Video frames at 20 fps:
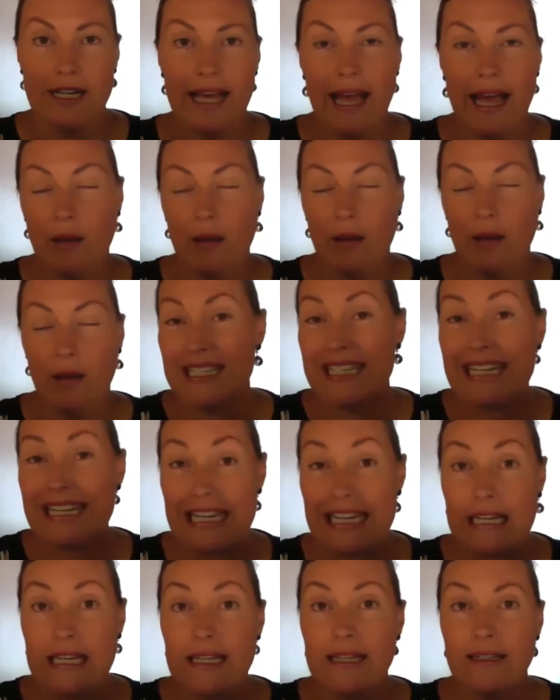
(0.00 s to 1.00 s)
and we're
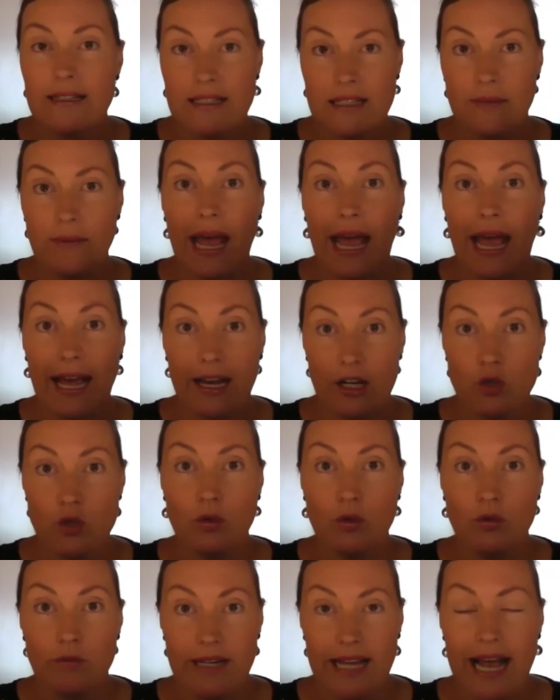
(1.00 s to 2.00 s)
seeing some actual
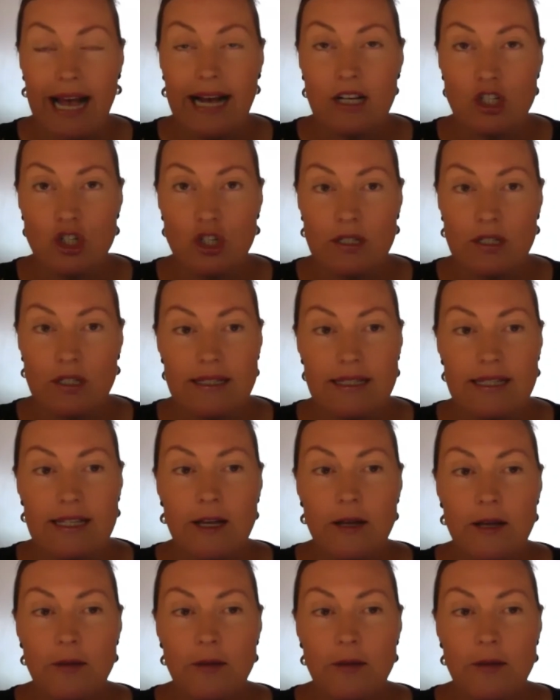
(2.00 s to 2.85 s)
reactions.